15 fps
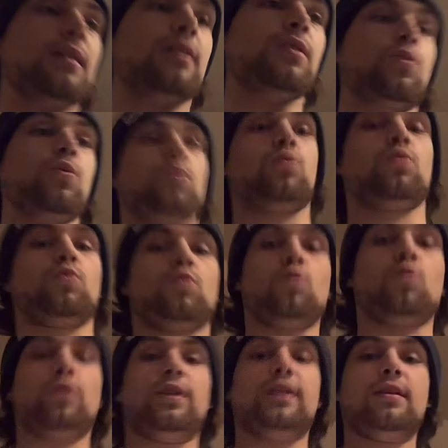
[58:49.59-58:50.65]
We
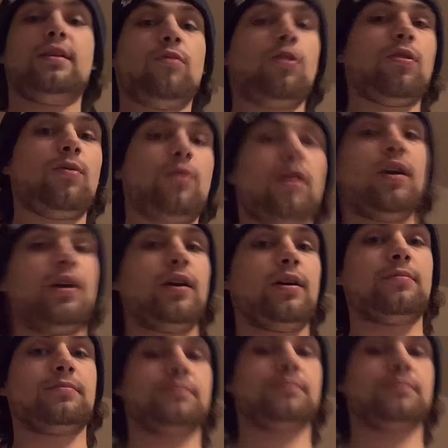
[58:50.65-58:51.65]
need more water.